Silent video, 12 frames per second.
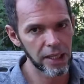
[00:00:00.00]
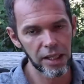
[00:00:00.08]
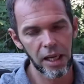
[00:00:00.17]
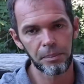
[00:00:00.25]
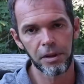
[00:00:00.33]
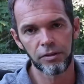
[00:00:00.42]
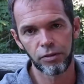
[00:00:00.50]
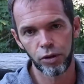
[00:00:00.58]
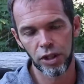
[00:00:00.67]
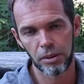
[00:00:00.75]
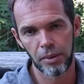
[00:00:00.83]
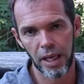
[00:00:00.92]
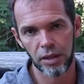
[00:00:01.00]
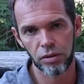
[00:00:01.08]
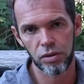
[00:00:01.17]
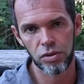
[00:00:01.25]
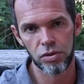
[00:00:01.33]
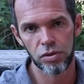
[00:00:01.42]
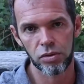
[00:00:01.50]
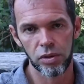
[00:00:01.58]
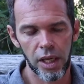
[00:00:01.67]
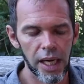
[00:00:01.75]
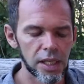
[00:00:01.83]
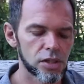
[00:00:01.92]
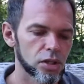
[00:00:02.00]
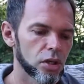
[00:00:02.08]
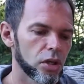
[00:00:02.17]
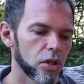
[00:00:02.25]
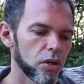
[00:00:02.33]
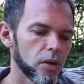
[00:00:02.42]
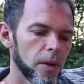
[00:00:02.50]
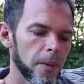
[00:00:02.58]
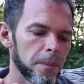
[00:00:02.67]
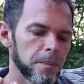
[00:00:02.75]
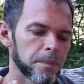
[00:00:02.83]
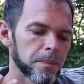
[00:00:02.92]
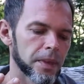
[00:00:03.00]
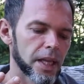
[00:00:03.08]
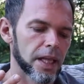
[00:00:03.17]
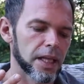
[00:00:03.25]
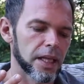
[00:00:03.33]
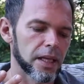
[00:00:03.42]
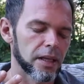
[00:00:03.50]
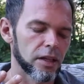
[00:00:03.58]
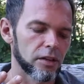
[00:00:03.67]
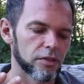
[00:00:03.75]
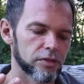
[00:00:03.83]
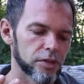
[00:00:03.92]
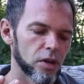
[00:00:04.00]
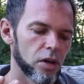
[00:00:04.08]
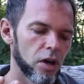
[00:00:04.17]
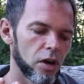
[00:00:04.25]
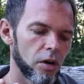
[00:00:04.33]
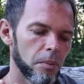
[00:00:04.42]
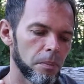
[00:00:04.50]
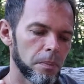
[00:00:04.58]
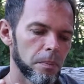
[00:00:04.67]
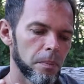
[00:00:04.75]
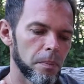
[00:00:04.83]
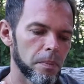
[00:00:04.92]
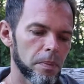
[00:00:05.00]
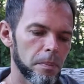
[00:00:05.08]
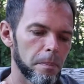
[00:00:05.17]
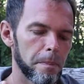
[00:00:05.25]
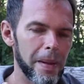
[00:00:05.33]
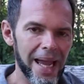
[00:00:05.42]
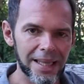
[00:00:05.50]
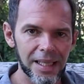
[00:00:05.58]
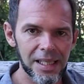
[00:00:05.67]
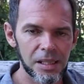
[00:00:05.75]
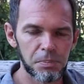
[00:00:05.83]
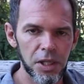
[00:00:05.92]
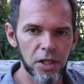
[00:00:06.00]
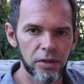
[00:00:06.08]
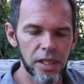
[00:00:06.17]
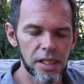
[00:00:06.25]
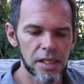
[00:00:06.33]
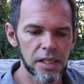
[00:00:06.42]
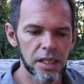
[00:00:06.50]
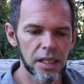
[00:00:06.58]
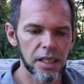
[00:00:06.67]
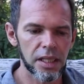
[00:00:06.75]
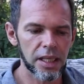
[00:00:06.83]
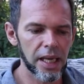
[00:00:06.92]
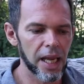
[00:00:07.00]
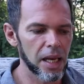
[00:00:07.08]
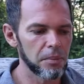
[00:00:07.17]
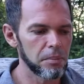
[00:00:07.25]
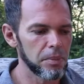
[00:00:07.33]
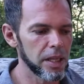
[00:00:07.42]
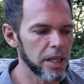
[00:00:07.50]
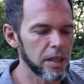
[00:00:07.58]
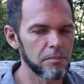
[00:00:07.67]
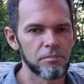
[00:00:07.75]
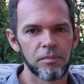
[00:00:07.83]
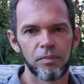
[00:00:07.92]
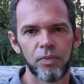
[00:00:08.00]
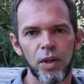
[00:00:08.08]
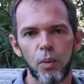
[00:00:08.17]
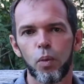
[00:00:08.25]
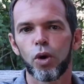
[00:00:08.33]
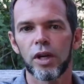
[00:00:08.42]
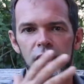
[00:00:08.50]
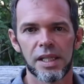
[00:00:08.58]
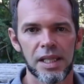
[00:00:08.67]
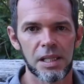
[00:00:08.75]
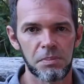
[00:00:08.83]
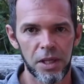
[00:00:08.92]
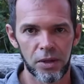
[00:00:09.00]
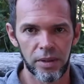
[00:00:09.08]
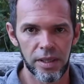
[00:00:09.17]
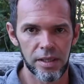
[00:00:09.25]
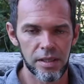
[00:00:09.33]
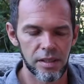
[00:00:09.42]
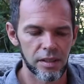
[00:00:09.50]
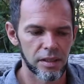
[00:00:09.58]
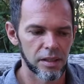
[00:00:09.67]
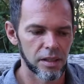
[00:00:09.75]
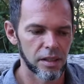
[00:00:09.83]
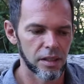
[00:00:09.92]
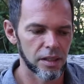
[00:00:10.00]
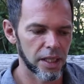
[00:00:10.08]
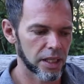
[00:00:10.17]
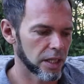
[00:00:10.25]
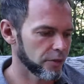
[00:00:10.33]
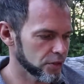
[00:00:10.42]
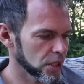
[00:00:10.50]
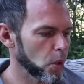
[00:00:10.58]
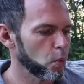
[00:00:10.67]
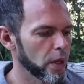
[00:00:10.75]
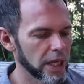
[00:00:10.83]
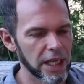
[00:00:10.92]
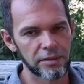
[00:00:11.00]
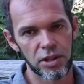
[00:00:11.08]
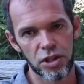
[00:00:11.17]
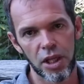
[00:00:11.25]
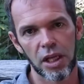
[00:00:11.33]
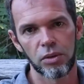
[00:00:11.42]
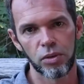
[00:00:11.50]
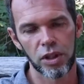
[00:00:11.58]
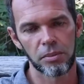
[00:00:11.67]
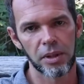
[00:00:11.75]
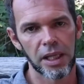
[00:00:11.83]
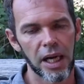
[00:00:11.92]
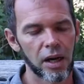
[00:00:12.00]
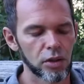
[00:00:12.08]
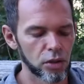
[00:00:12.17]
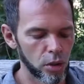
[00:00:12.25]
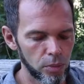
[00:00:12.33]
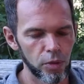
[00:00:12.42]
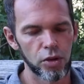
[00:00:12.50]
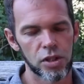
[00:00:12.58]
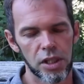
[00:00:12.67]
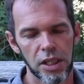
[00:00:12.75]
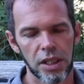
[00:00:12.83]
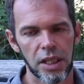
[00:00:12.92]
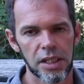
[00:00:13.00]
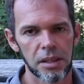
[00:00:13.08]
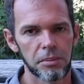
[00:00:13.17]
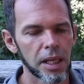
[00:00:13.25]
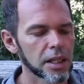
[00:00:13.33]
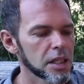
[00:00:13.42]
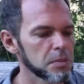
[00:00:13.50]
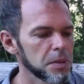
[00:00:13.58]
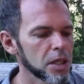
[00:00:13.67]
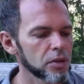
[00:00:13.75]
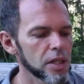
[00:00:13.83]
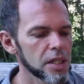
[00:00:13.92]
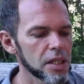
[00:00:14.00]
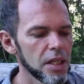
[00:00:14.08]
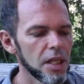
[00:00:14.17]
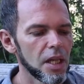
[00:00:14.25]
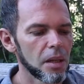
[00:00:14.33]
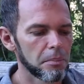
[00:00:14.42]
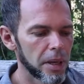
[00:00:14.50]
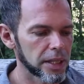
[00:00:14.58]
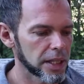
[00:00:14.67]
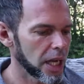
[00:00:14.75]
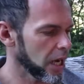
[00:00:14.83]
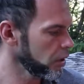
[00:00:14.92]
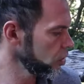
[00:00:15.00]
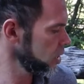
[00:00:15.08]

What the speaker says: it up at 40 meters, right? So from bad experience, it can be the worst experience. Like if someone have a shallow water blackout, obviously it is a bad experience. But now,